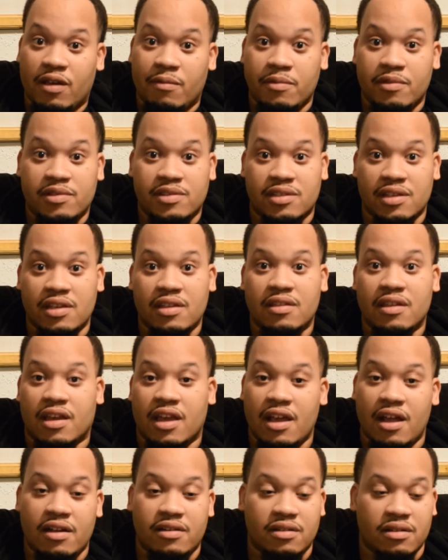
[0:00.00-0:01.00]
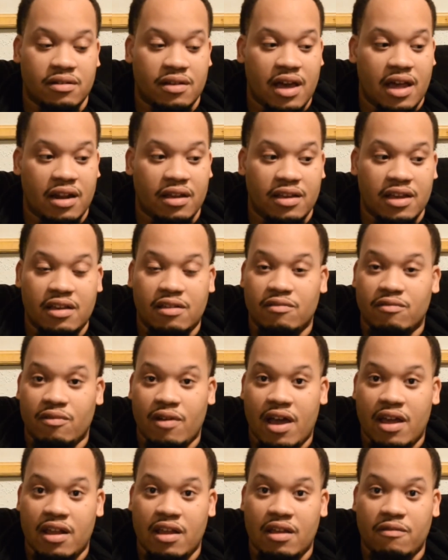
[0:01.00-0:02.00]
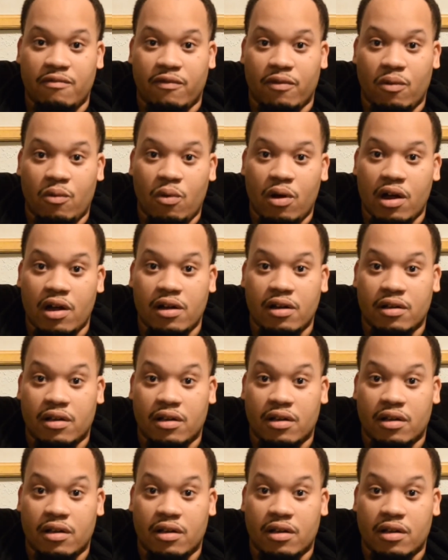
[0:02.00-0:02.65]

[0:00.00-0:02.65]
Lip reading: You see the character kind of getting ready for work.